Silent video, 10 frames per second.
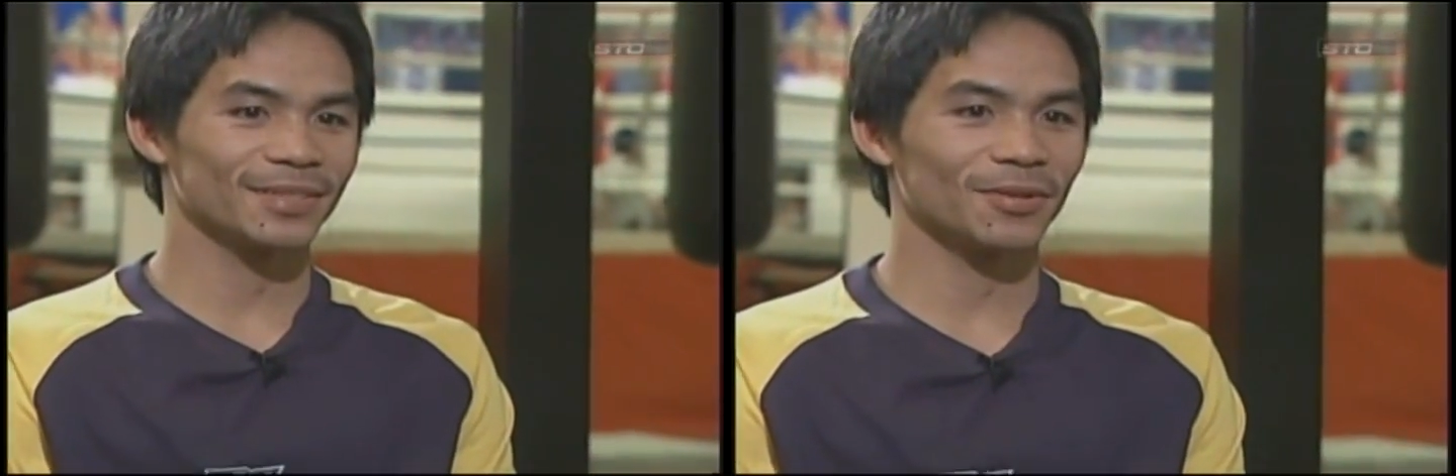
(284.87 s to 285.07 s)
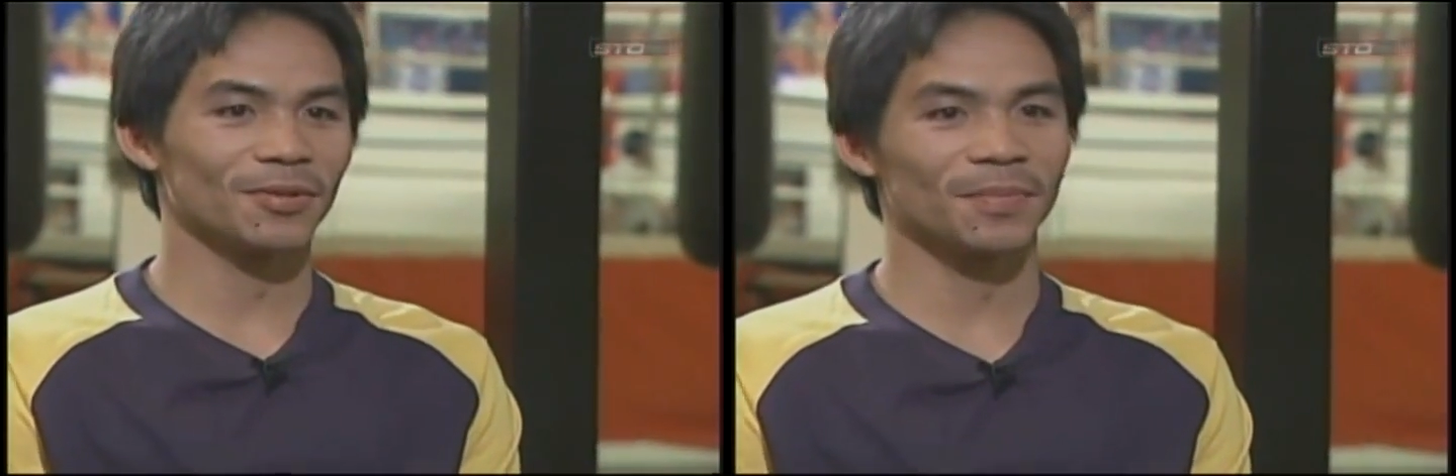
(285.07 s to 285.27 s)

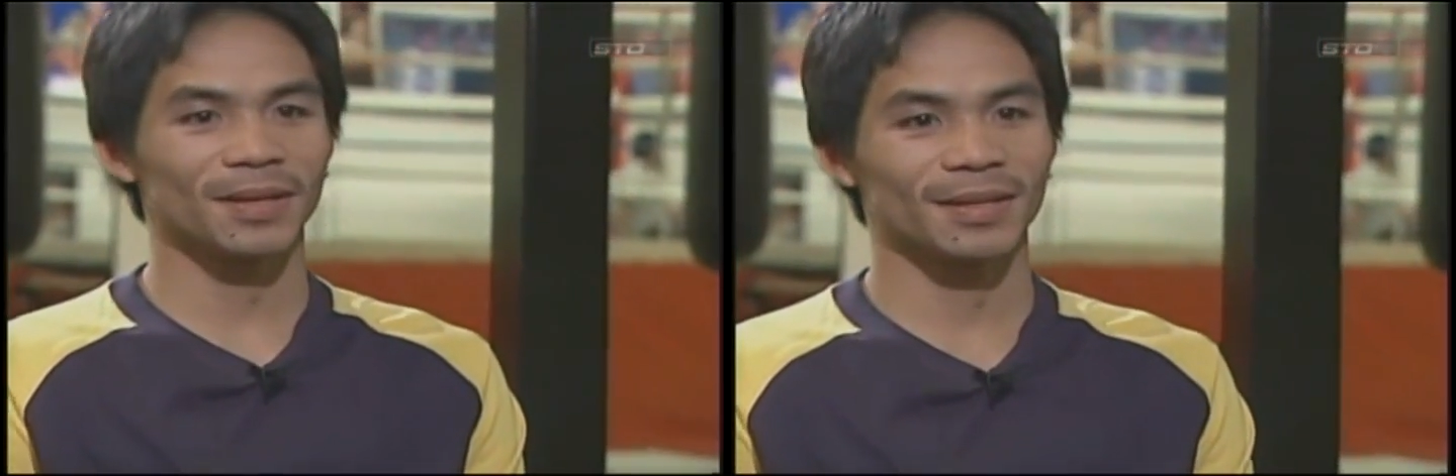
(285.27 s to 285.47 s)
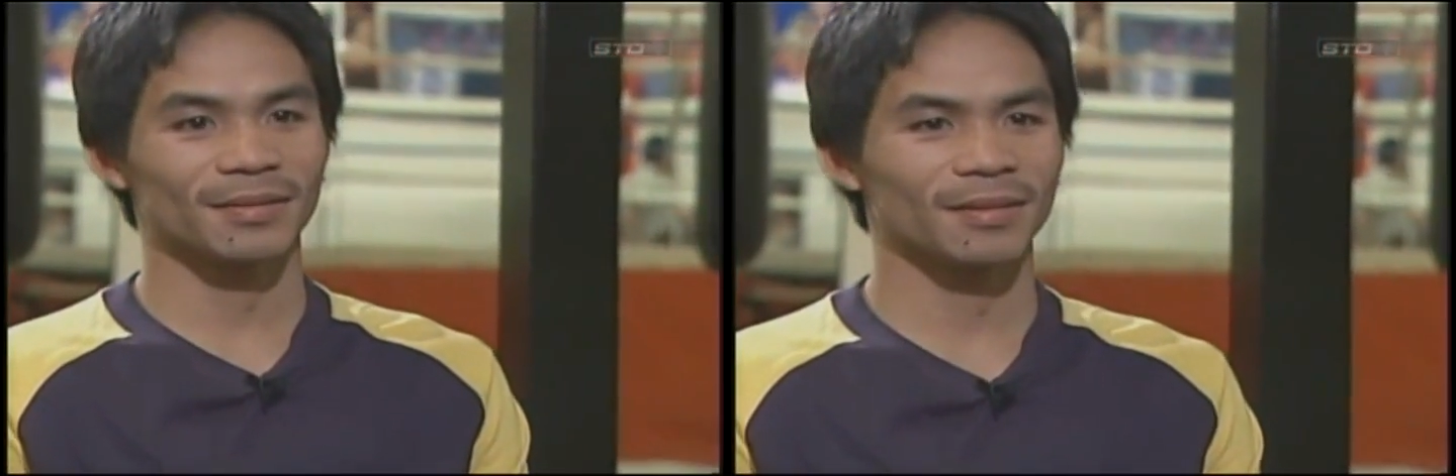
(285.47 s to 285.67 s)
told
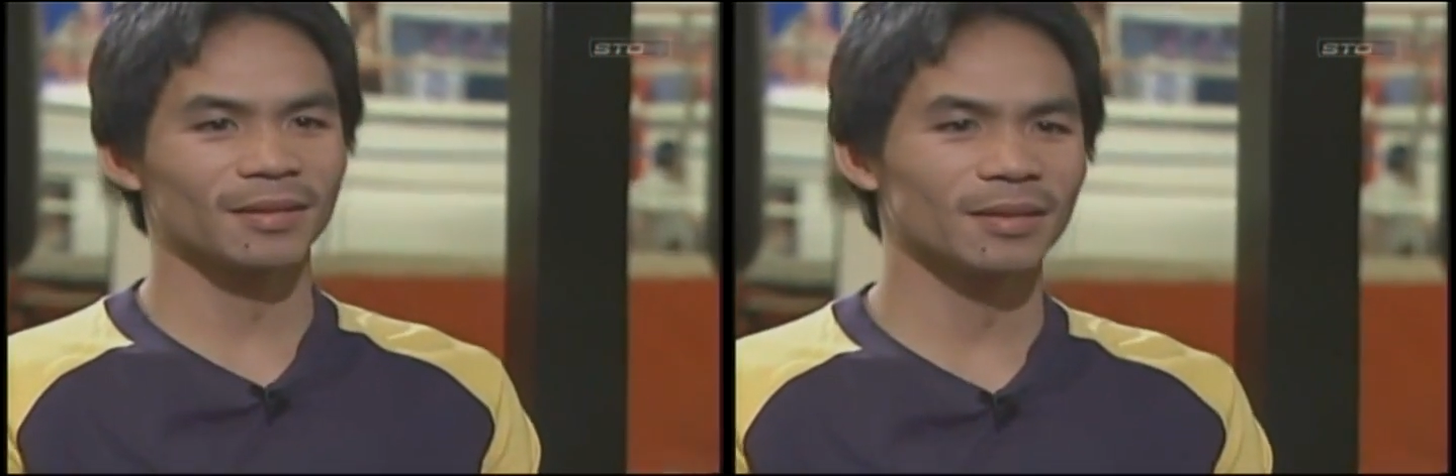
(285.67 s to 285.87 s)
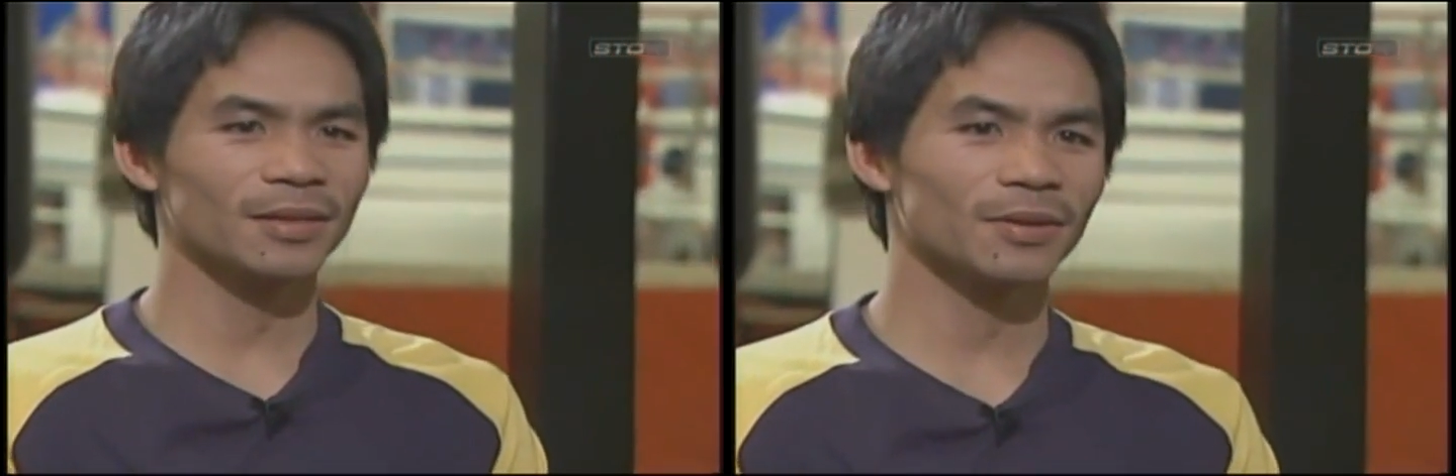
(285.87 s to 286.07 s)
me that
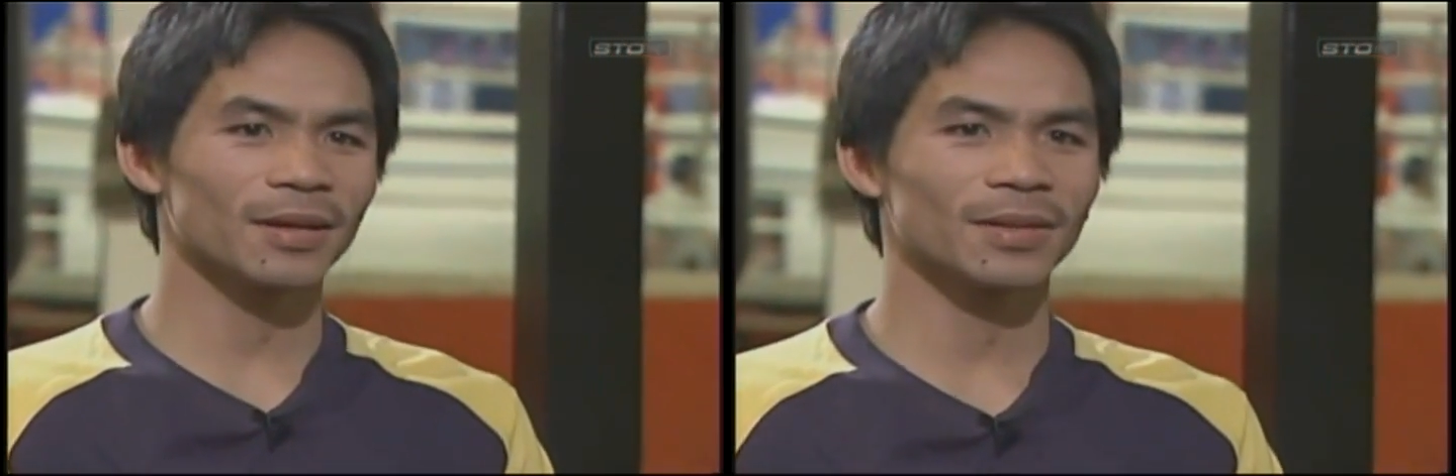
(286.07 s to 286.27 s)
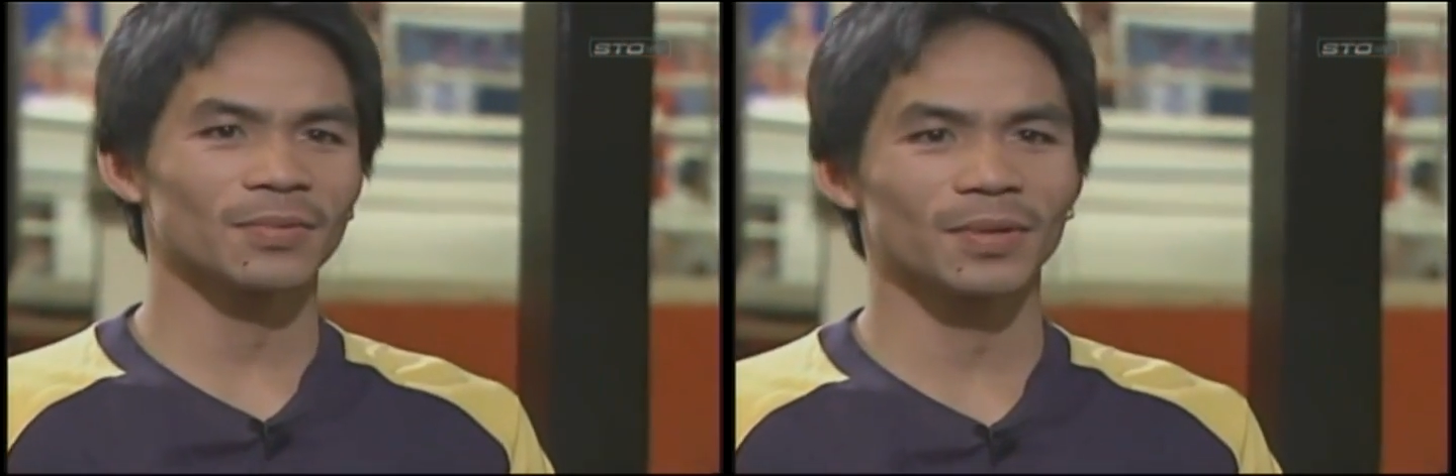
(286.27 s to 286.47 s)
you
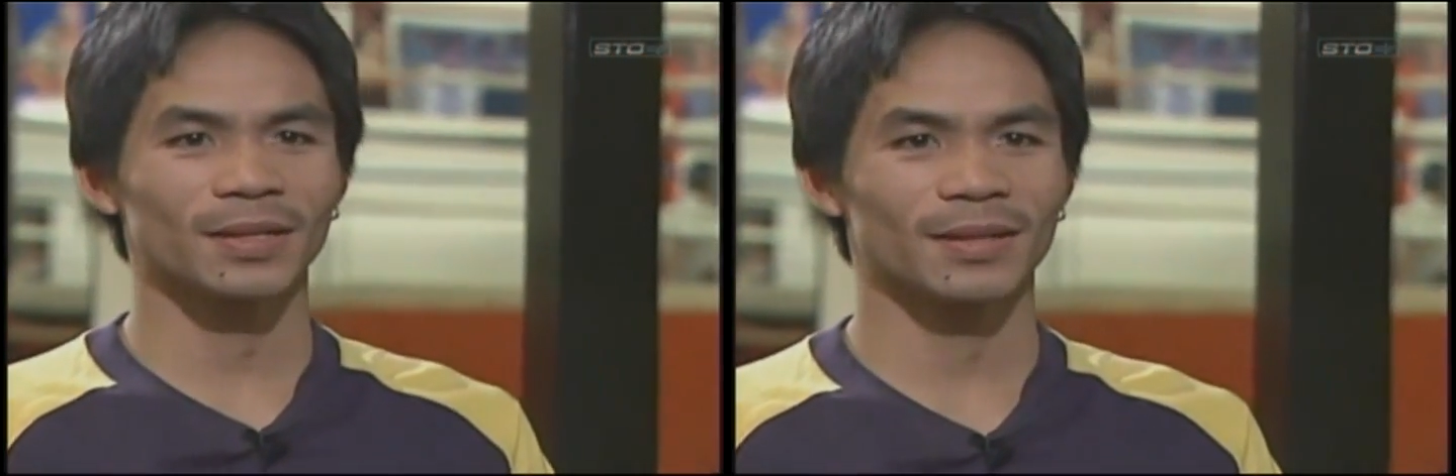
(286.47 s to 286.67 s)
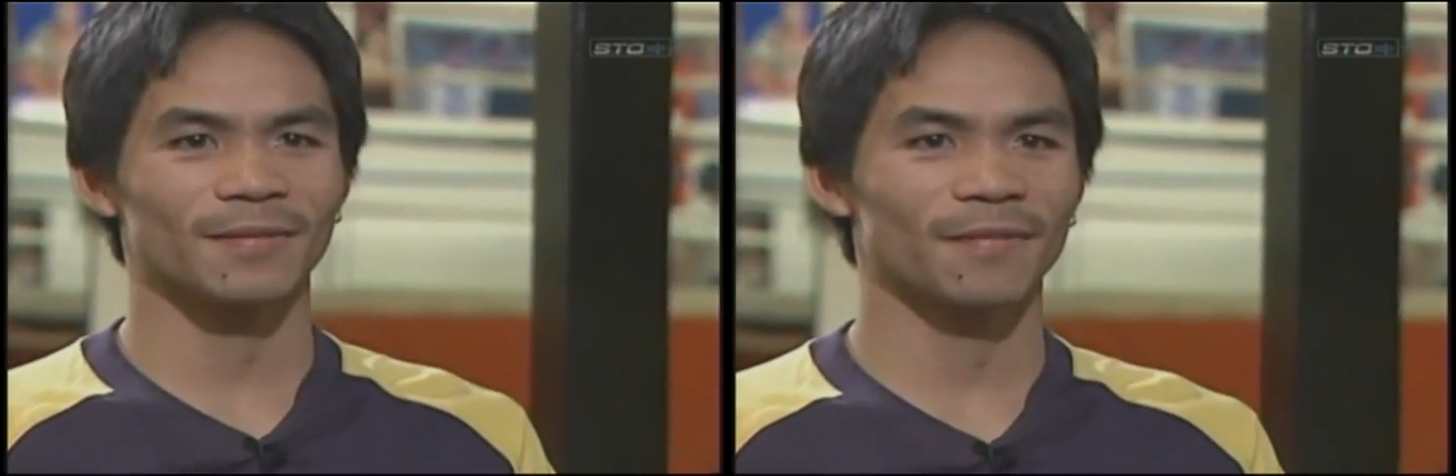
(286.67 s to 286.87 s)
can't
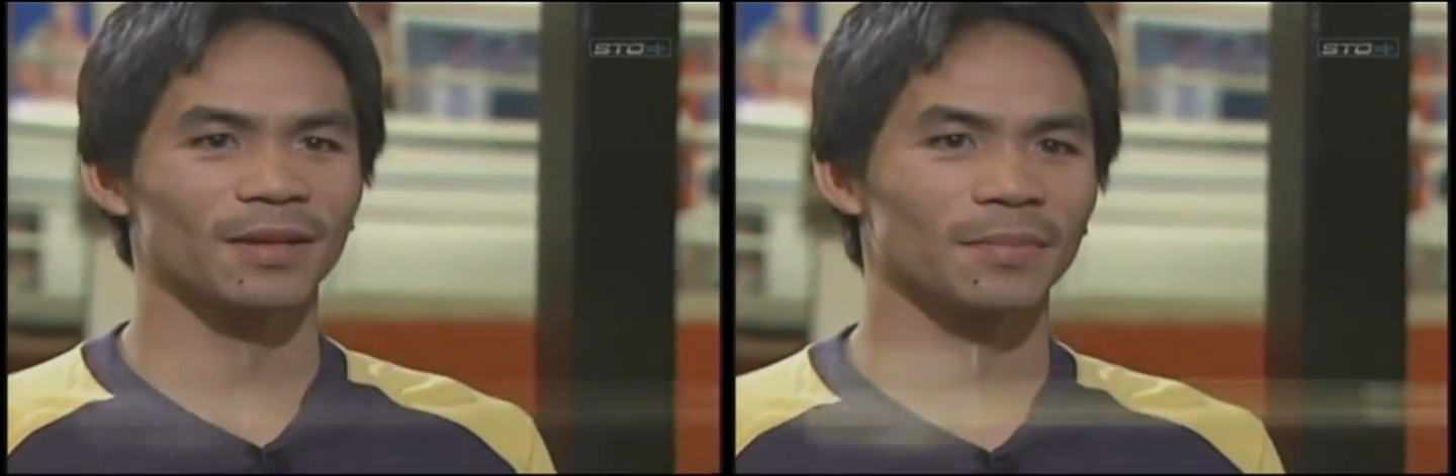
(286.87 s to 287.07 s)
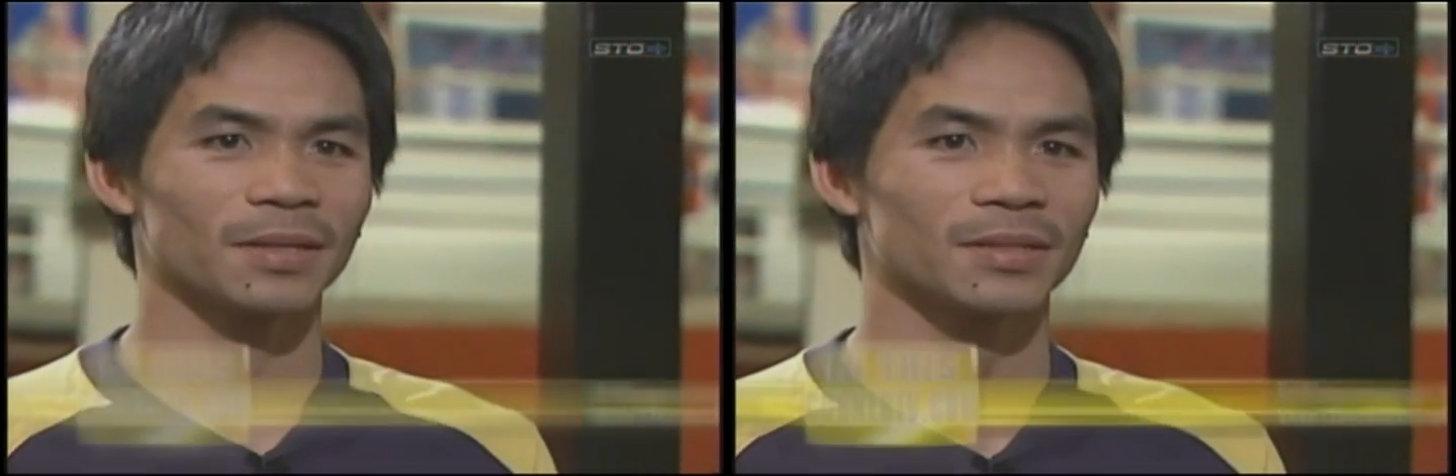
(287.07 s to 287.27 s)
win that
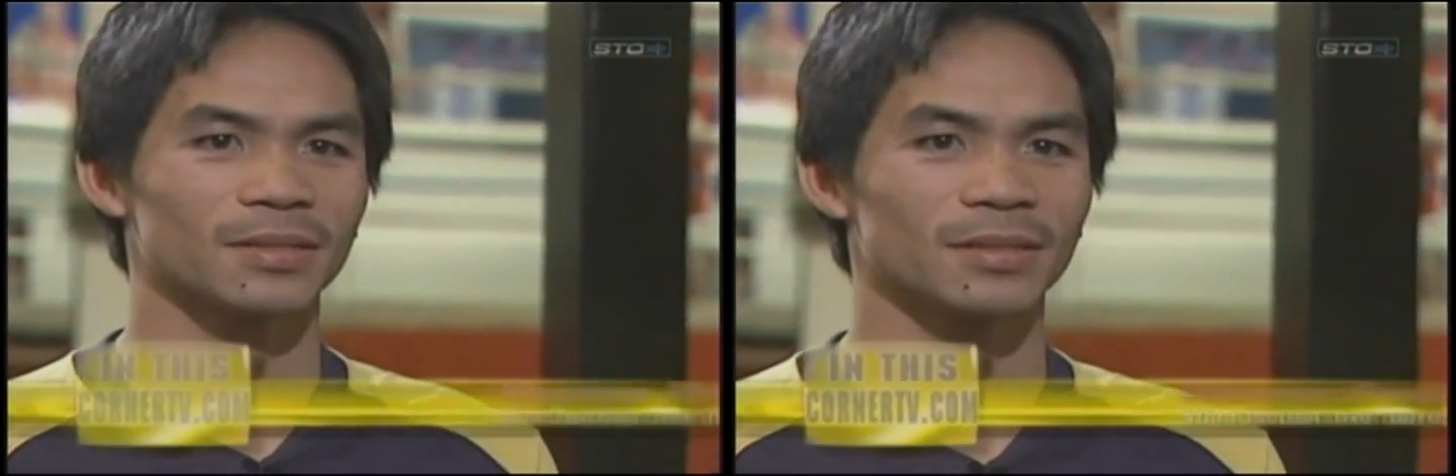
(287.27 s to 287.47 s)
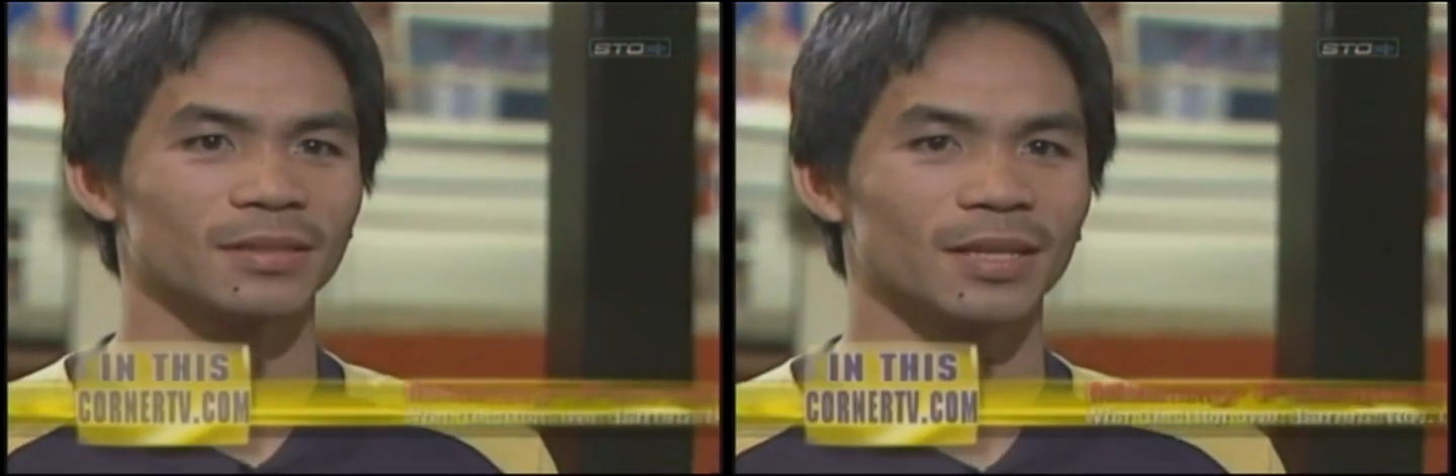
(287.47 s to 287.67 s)
fight
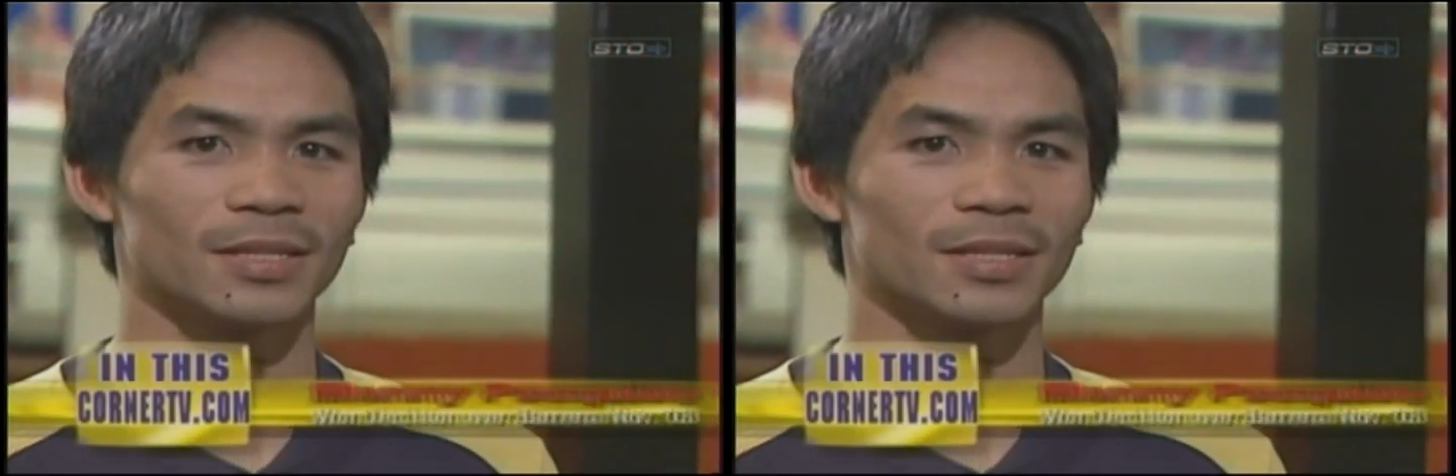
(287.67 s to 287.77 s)
because